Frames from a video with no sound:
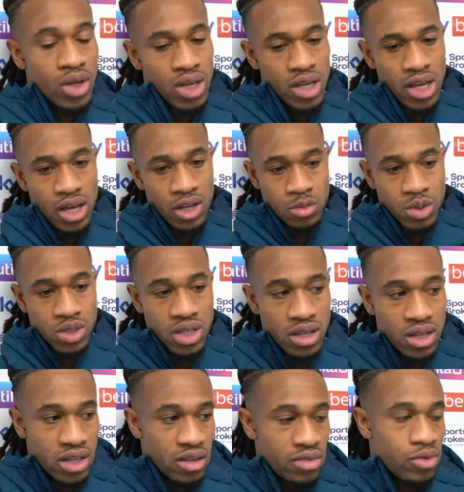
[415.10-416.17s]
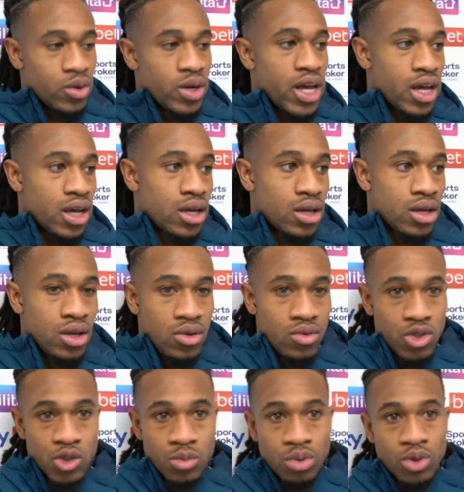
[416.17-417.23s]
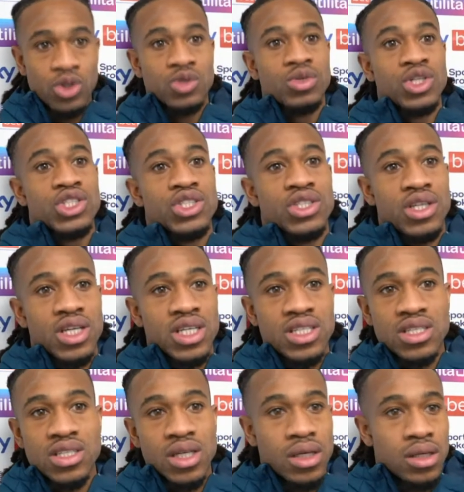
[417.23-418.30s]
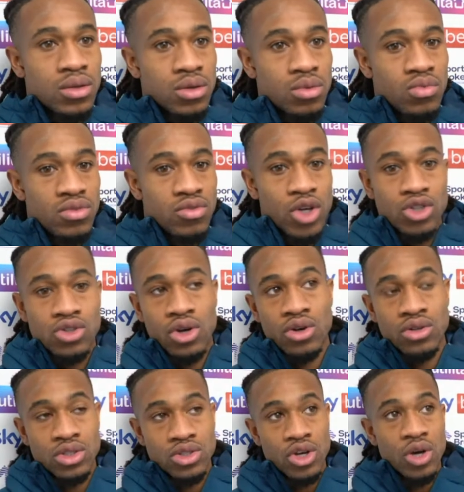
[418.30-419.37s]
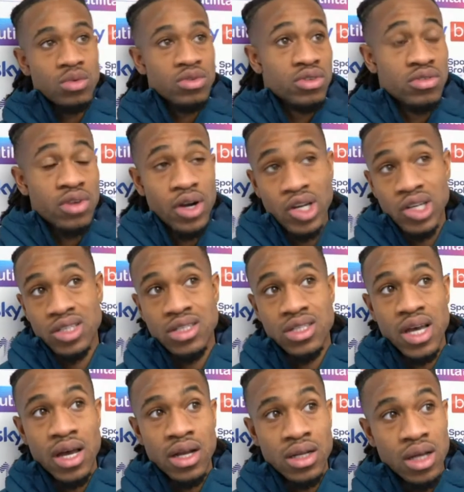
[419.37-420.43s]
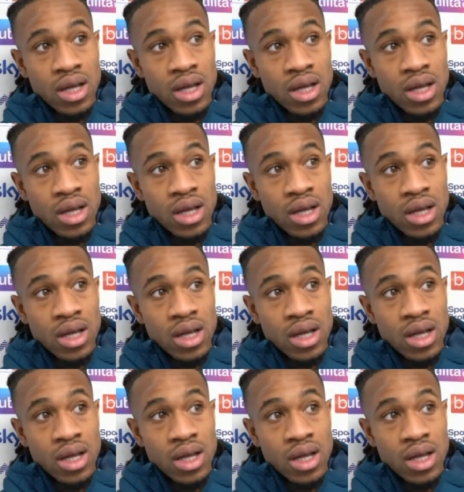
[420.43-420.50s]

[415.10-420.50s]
Yeah, hundred percent, and I feel like the supporters watching it can see we've gone toe to toe with a very good side.